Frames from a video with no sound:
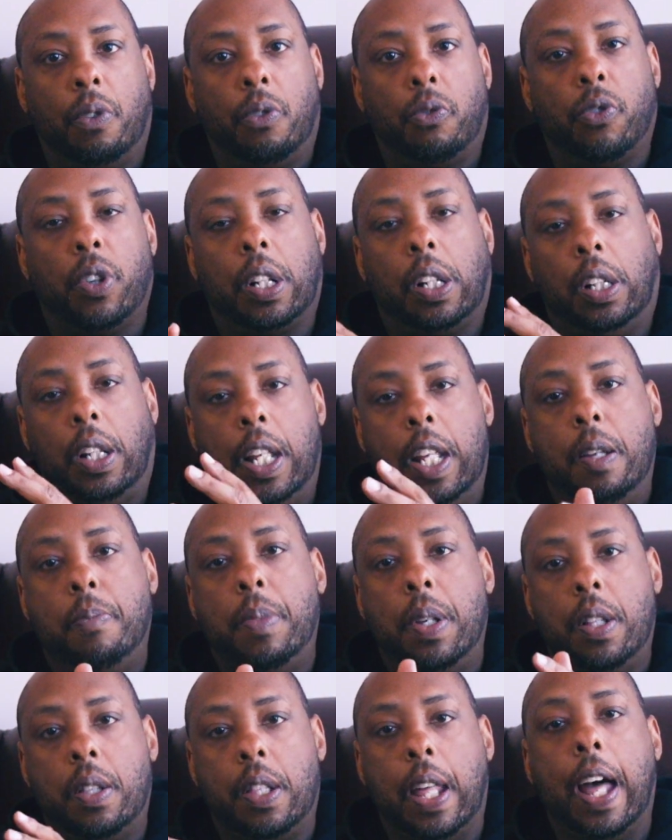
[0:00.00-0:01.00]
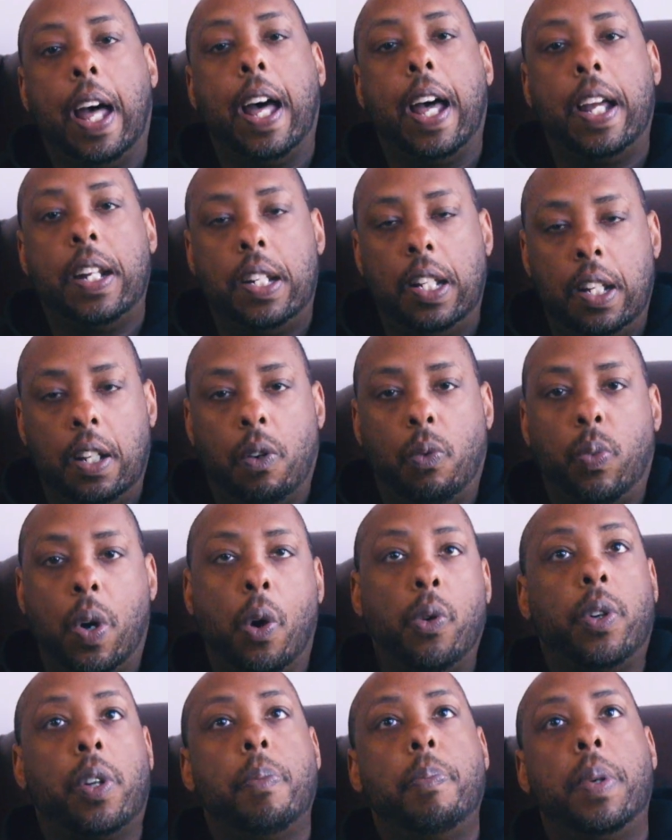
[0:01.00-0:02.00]
reclaiming the idea of
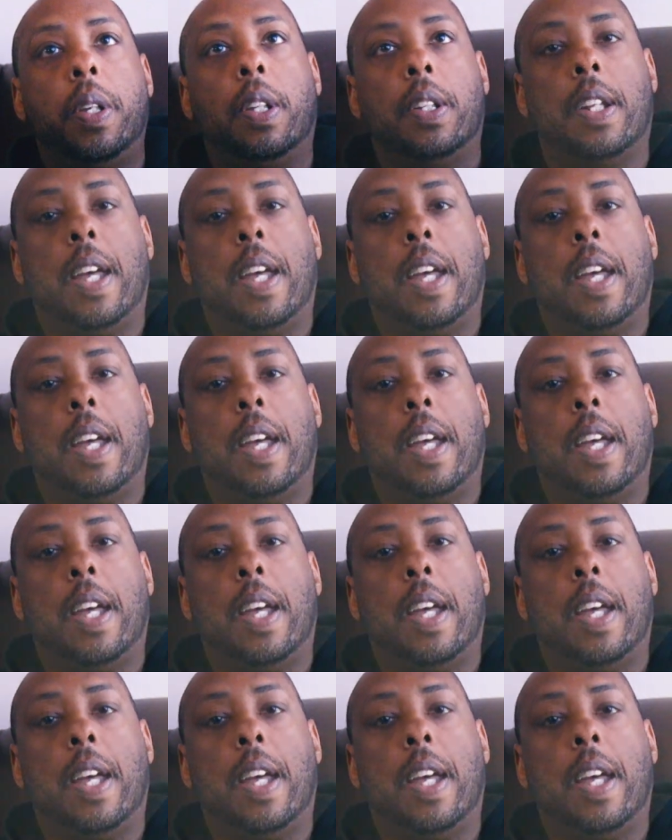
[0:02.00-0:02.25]
welcoming and